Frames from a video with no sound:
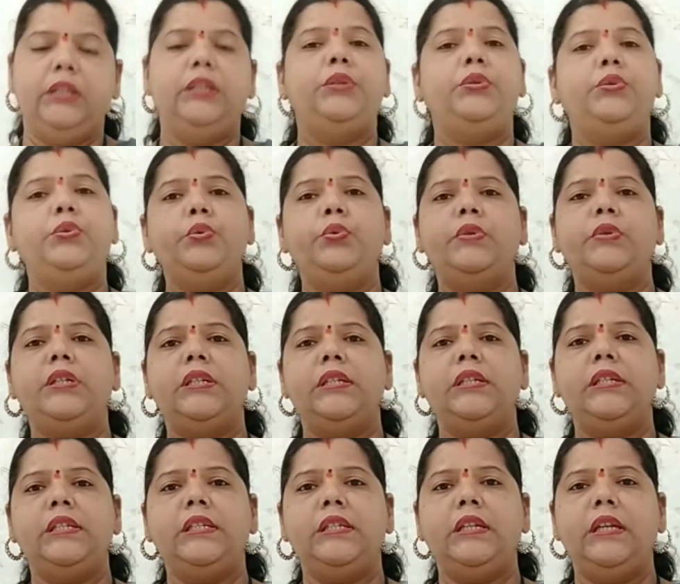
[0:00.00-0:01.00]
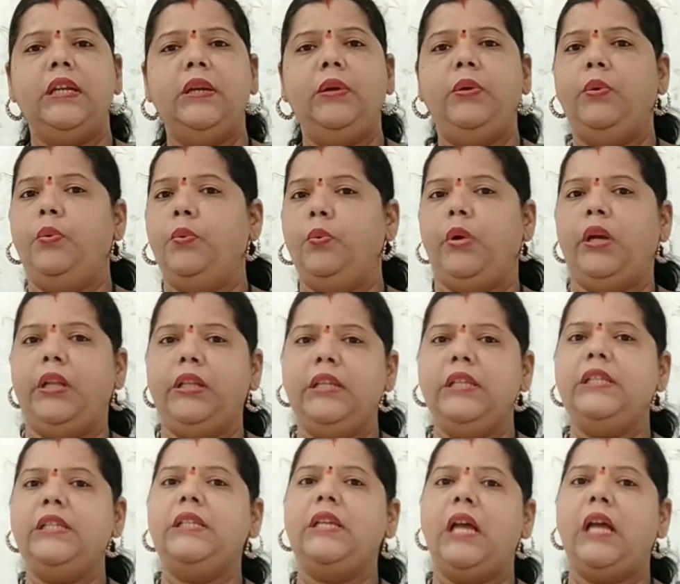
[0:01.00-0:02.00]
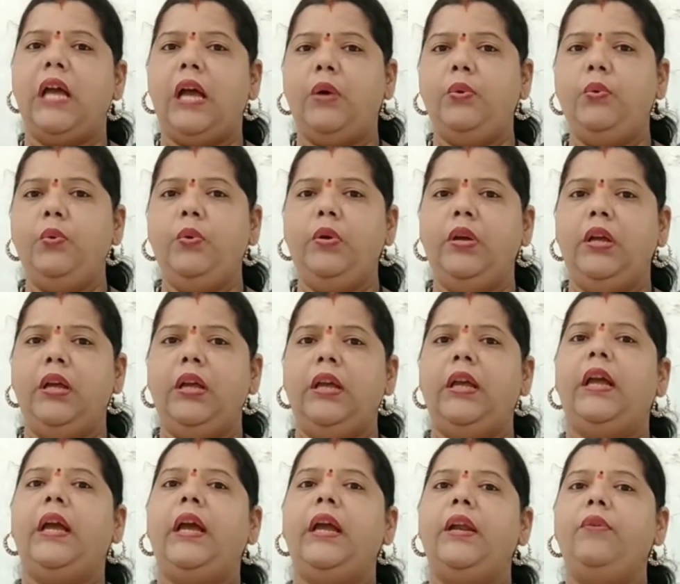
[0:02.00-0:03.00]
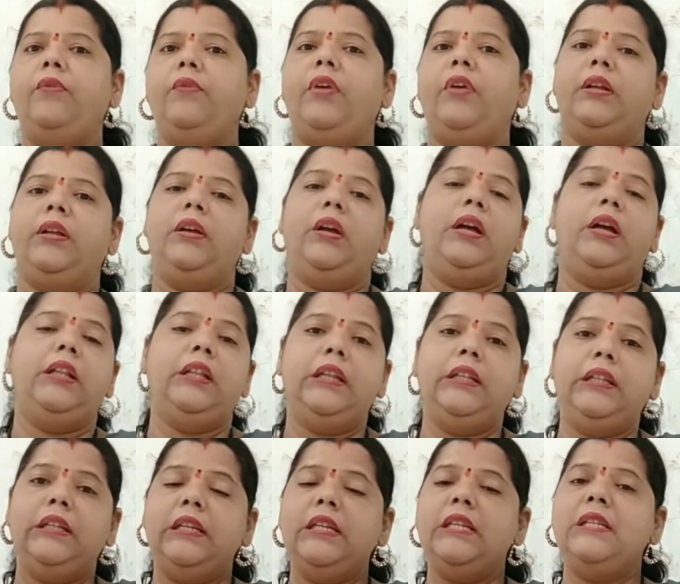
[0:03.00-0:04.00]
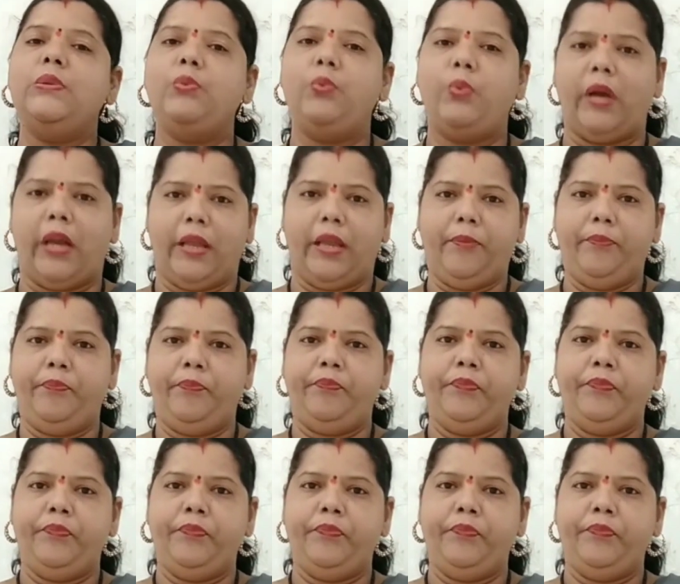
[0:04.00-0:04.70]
The two questions are, one is how and another is why.